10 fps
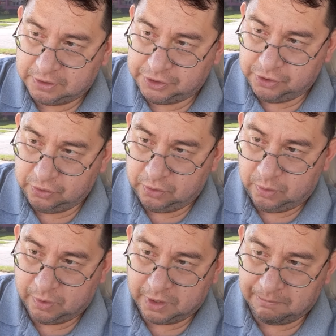Dew
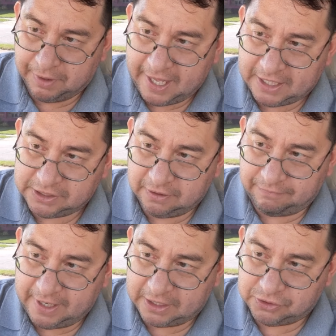with a blast of
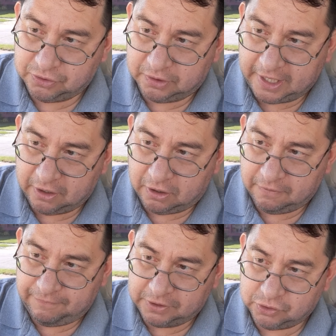natural and
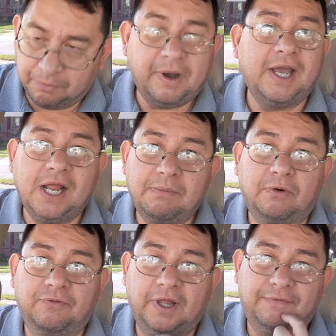artificial
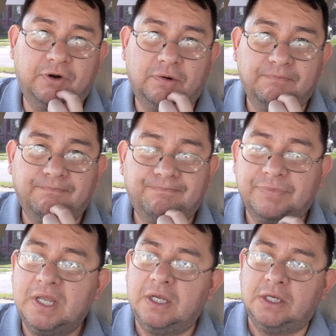pineapple flavor.
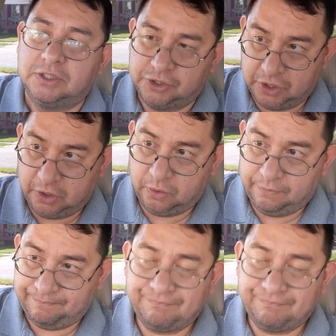So,